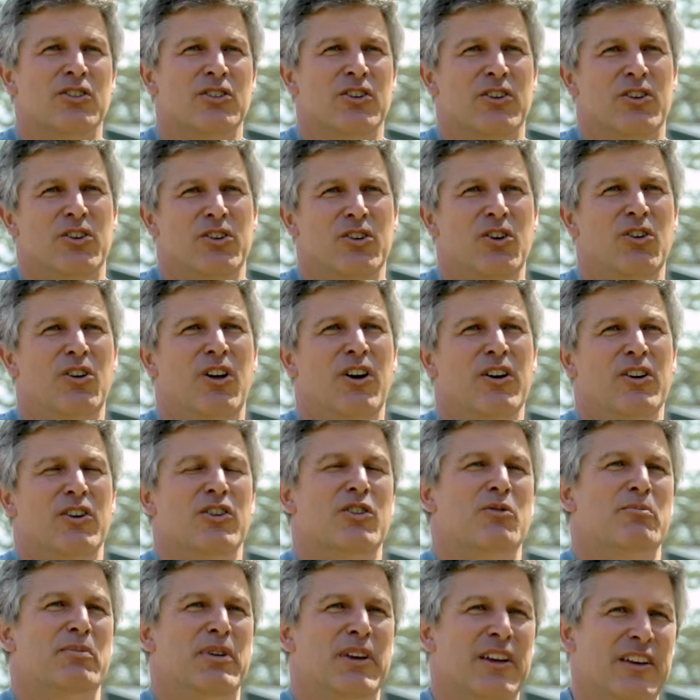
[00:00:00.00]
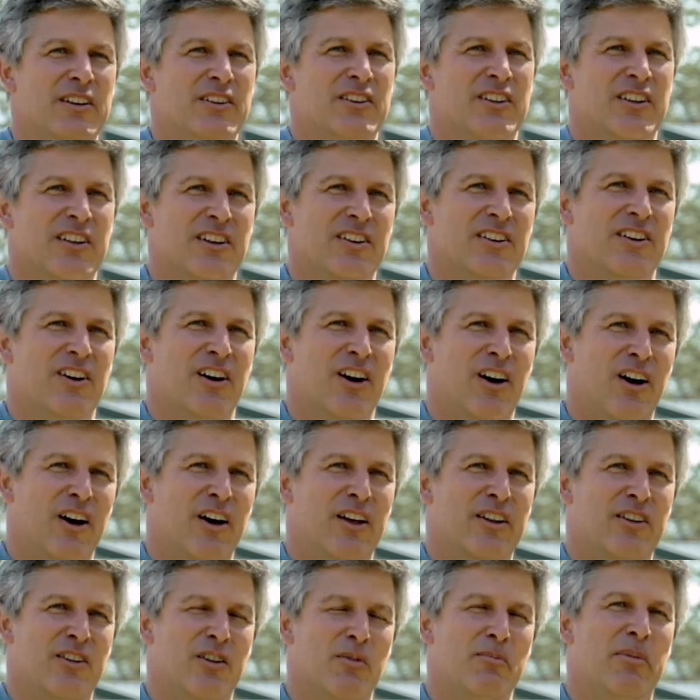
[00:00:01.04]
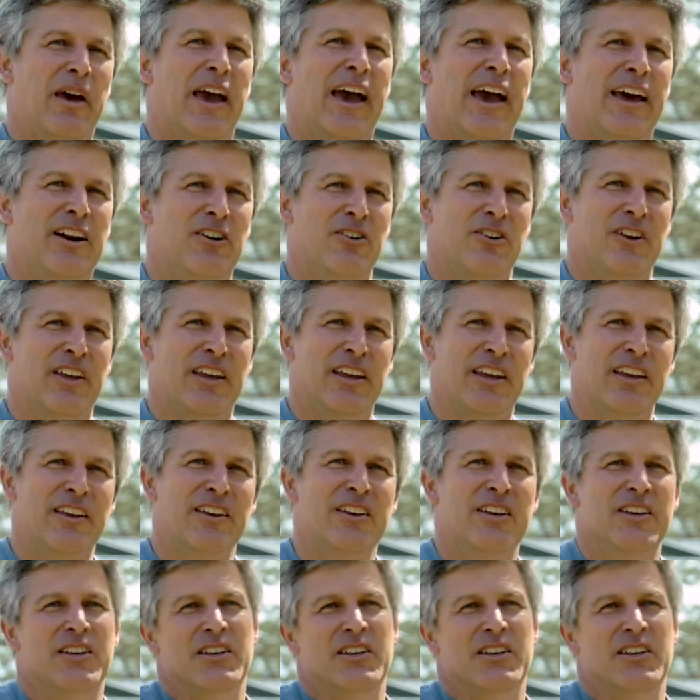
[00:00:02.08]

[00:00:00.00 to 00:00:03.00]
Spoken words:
so you're no longer dependent on the battery